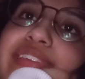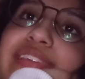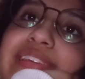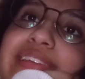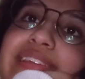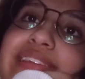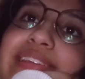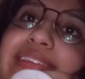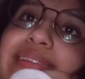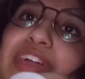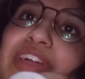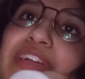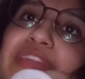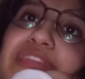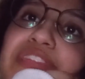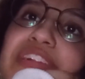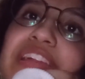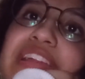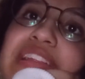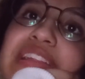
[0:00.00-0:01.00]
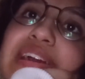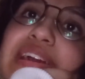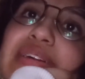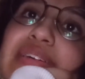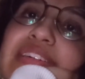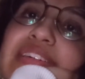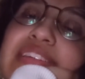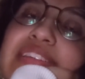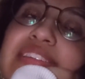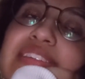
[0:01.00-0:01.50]
and I freaked out
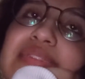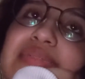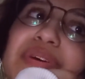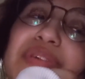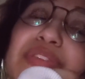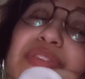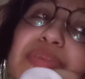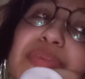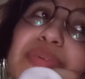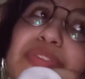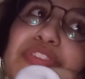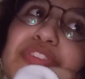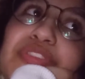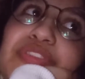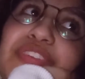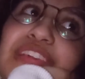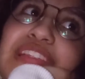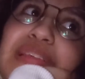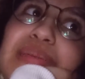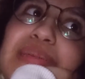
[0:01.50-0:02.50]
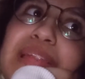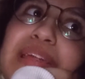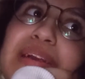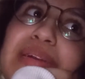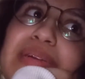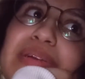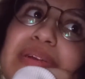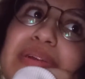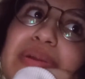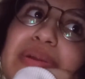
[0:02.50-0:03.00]
because I, I, was supposed to feed them an hour
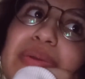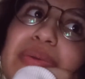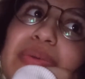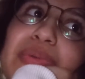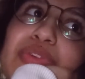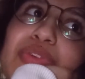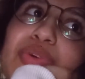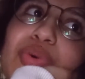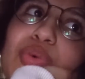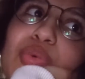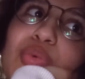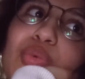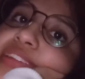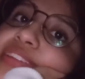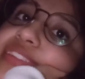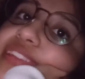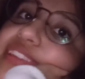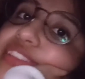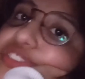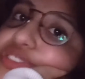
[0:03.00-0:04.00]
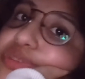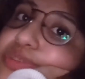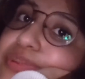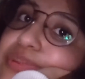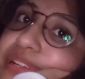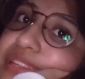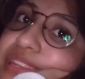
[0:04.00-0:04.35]
ago. So. It's not super